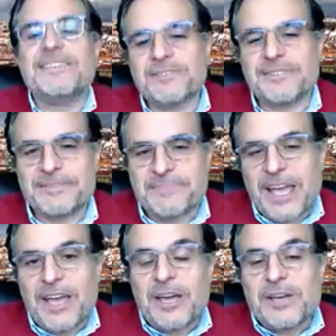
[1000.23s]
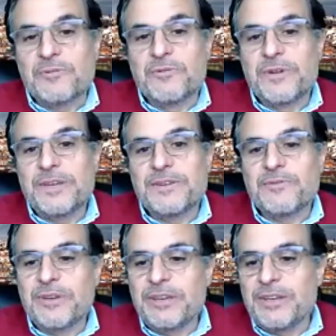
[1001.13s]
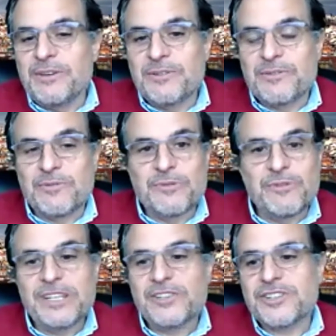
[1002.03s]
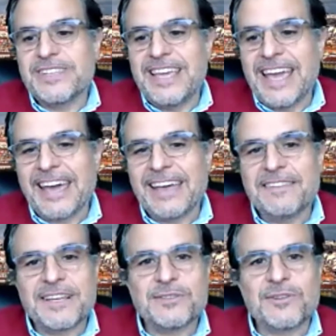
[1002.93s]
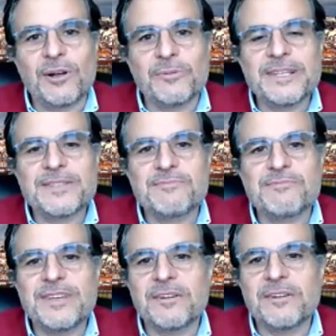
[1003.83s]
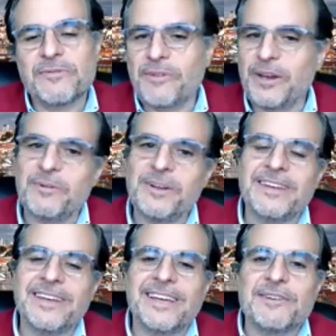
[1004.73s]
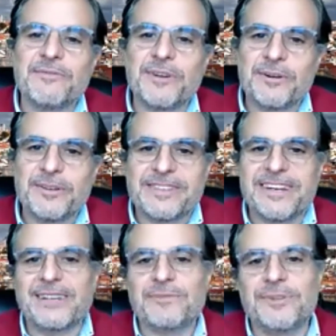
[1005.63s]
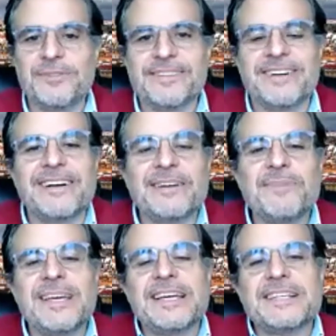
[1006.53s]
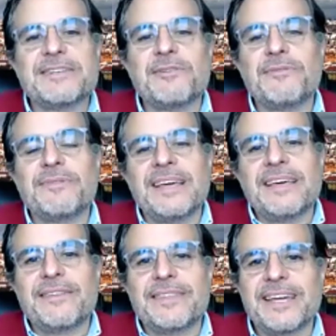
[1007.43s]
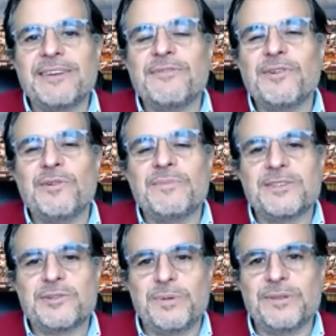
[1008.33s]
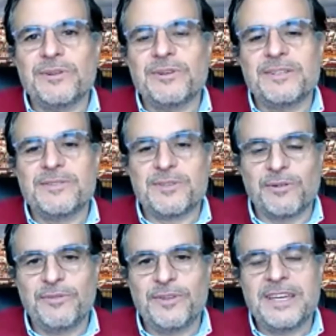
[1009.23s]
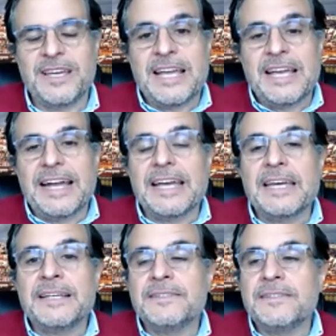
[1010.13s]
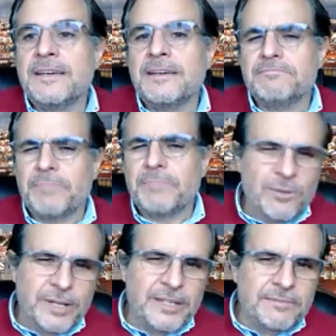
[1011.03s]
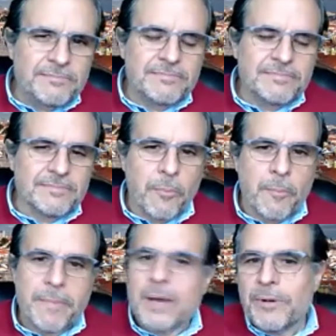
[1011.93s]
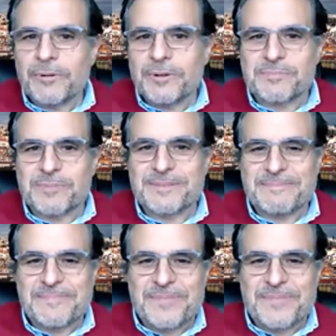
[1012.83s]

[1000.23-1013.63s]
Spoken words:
I know. We reached the end. As always, we are very, very tight with time. So thank you very much, Peter and Sophie. And by the way, Merry Christmas.